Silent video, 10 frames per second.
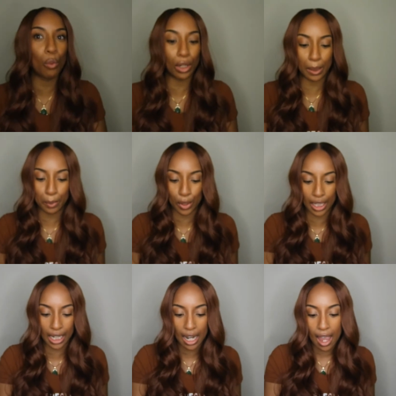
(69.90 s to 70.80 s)
Really
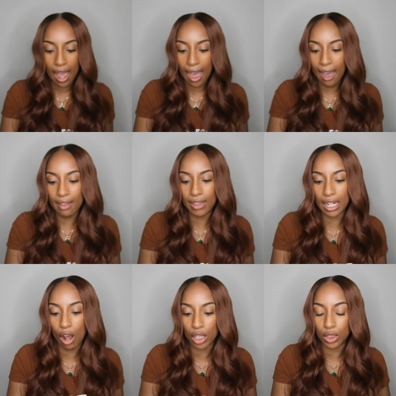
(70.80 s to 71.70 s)
pretty. And
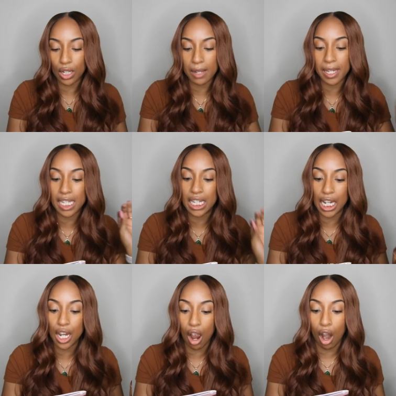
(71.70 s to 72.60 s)
then it also comes in
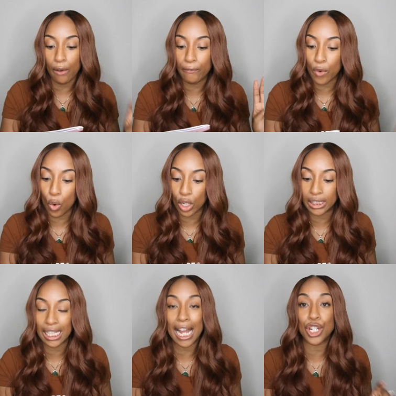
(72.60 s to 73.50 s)

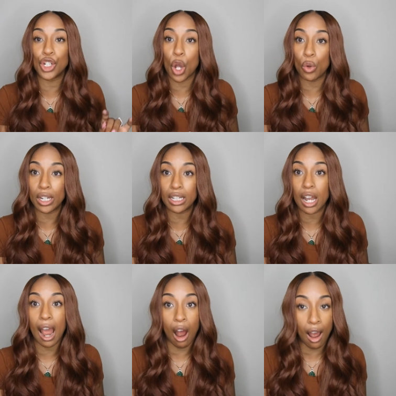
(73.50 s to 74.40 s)
DR4 slash
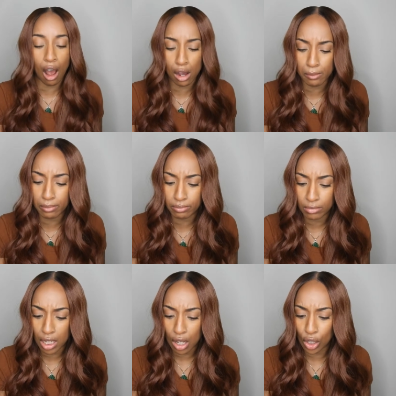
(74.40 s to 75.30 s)
golden um,
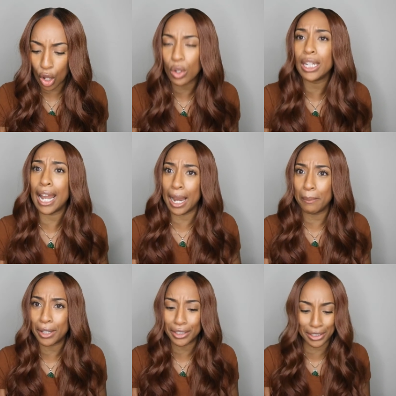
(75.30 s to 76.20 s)
Golden Amber,